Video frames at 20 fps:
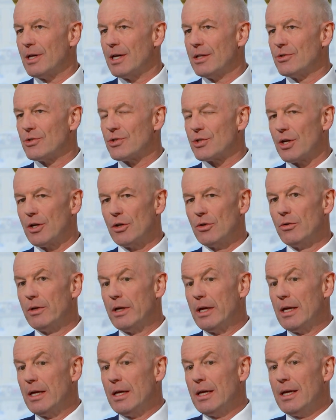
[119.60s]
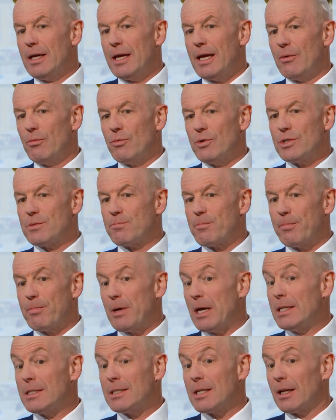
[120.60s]
And so it was
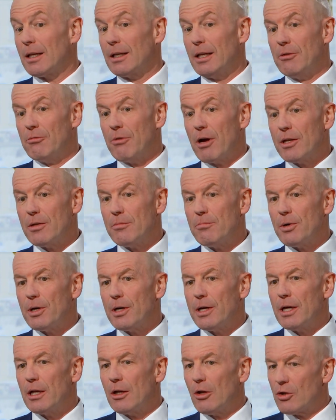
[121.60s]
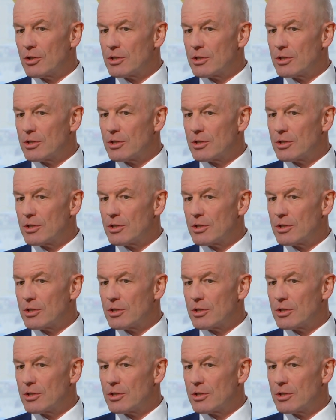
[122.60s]
basically run by a